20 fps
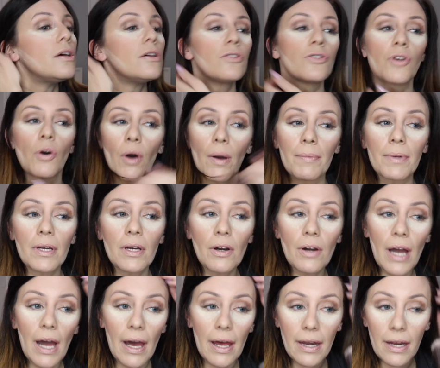So I'm gonna go
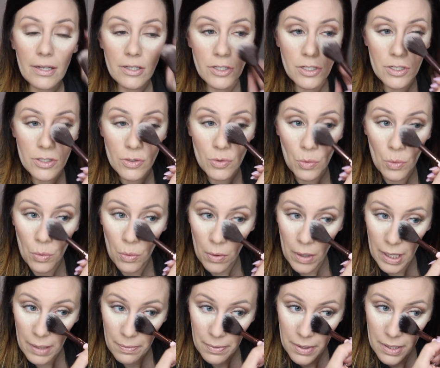ahead and just
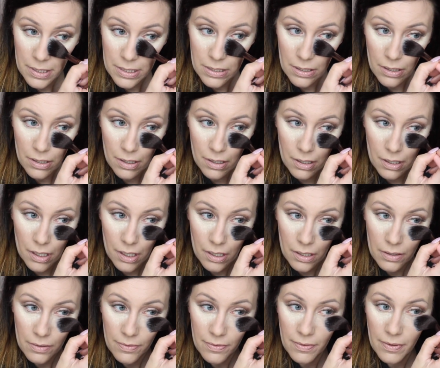wipe this
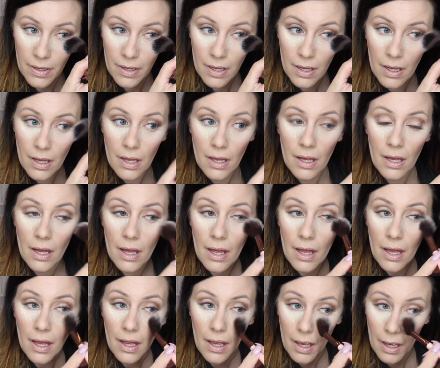off
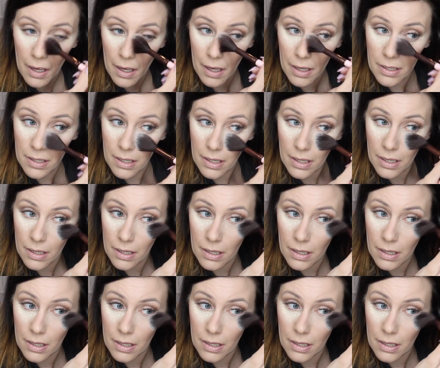and